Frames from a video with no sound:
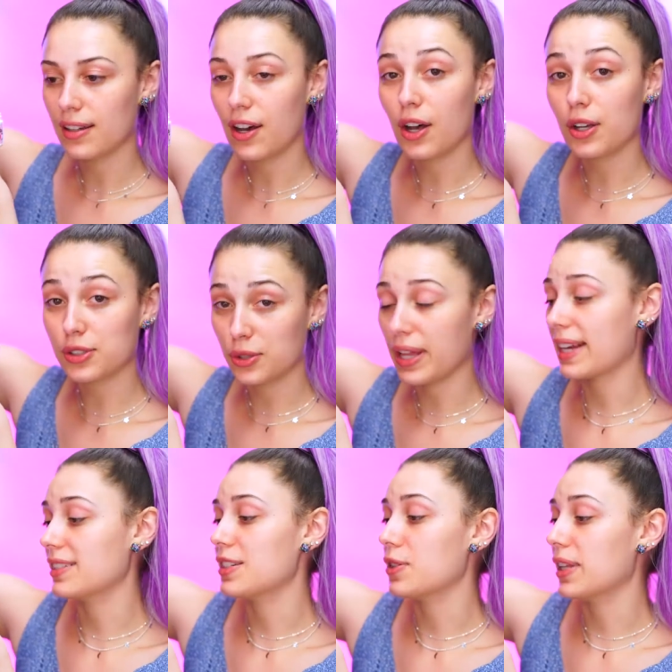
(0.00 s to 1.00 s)
Also like
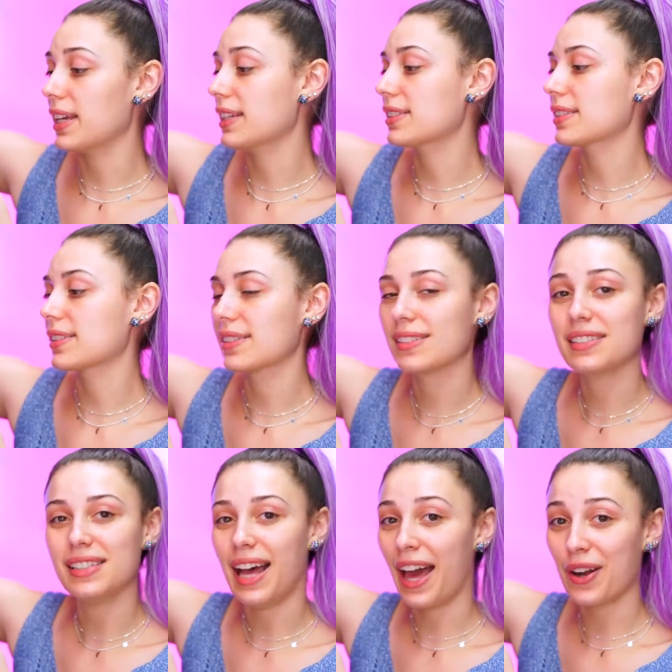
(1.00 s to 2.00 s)
to do this.
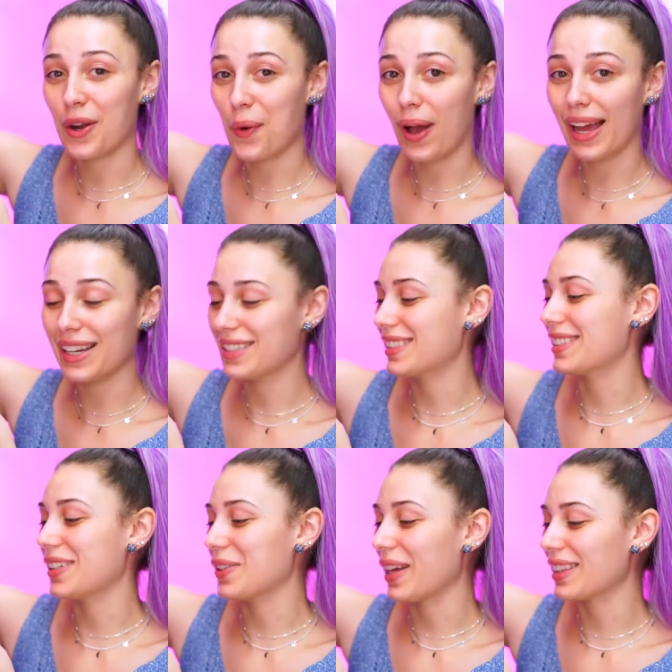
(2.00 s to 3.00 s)
I don't know why I just
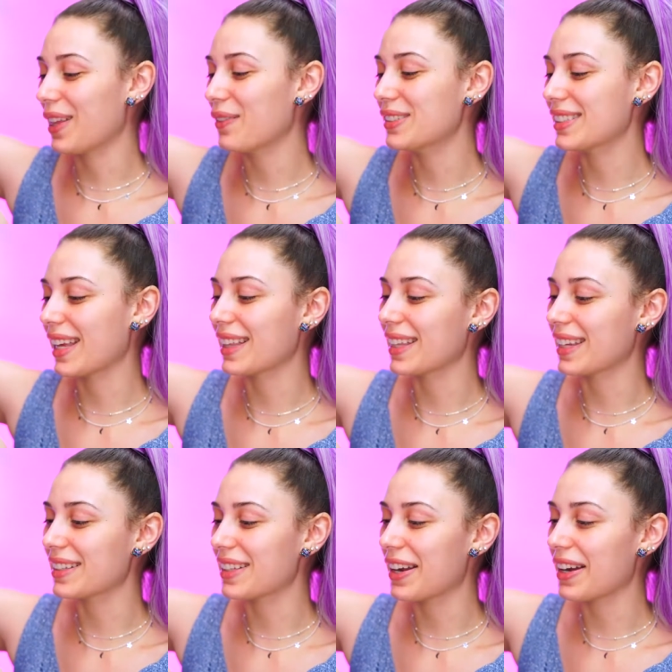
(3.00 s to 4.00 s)
do. I love seeing the
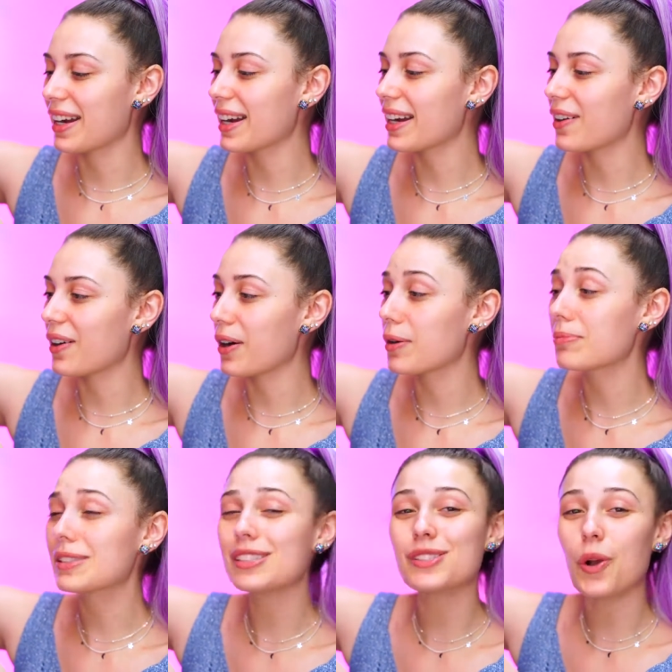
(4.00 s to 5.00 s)
glitter. Oh,
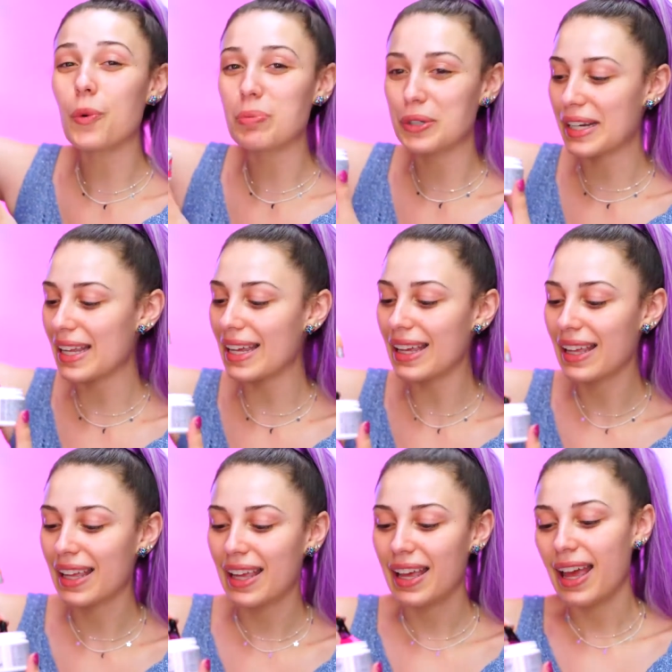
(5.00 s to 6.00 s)
it's so pretty.
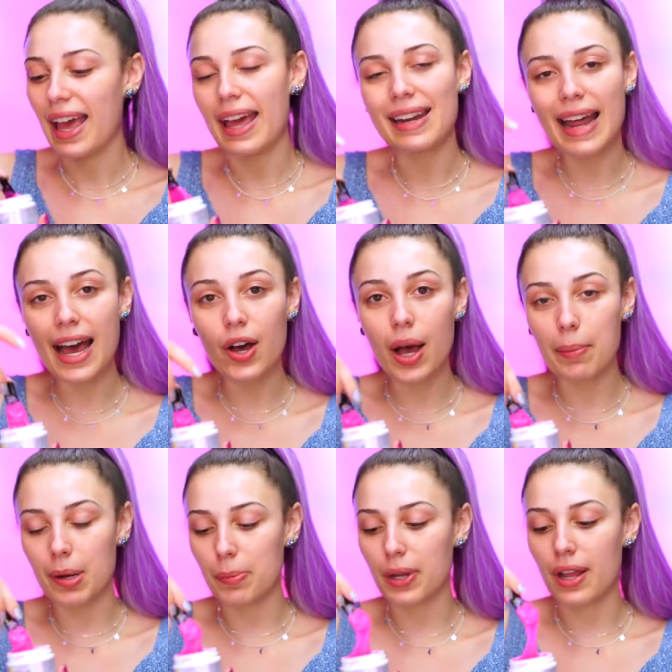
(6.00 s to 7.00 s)
And now I'm
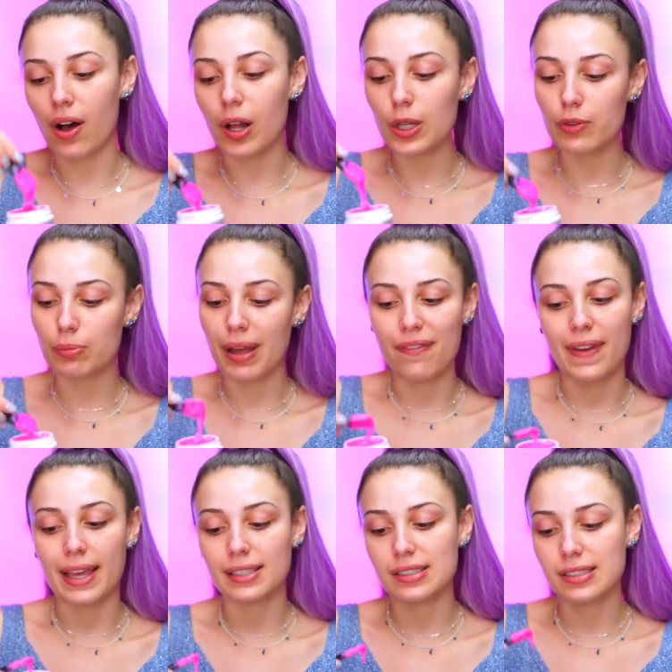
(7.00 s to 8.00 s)
gonna put it all over my
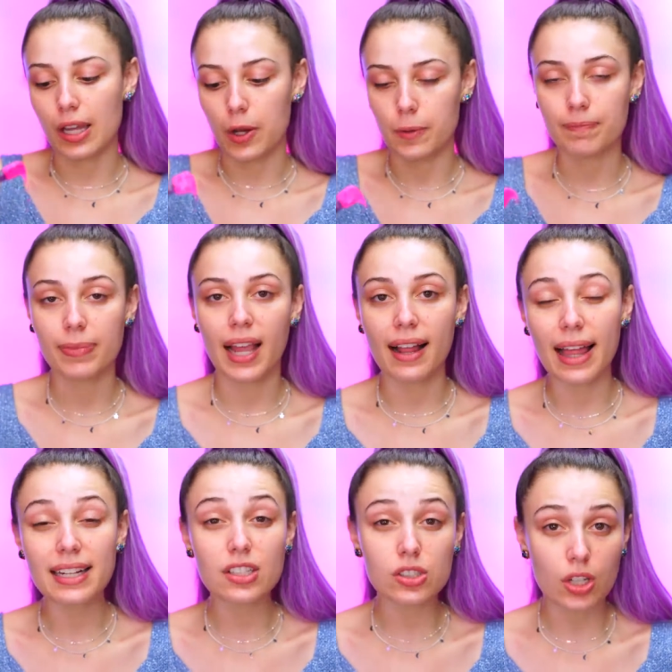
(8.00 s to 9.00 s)
face. So I
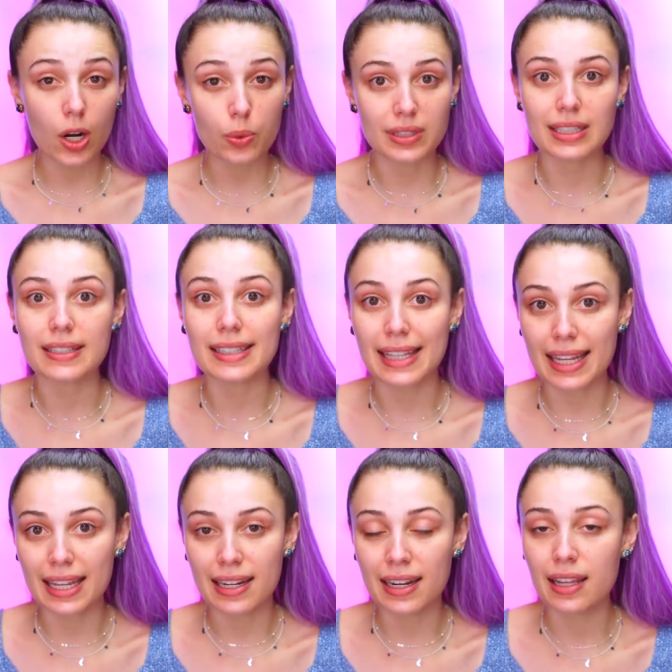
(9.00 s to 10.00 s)
like to start with
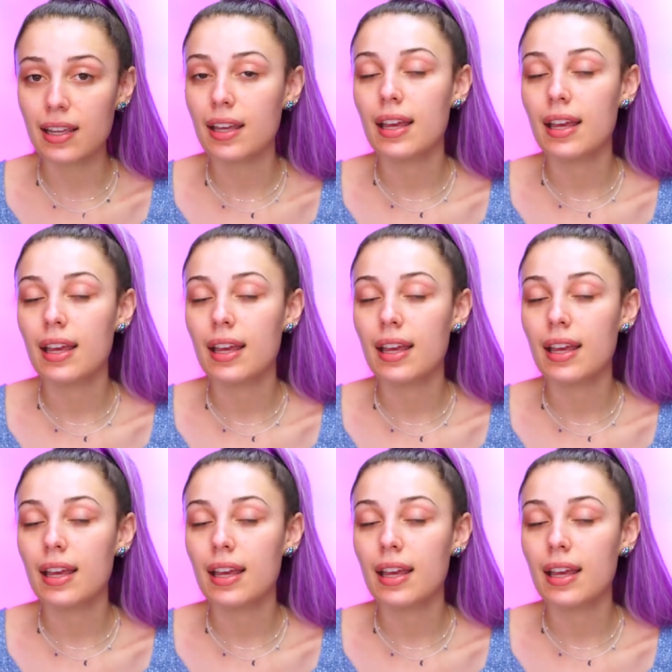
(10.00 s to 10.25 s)
clean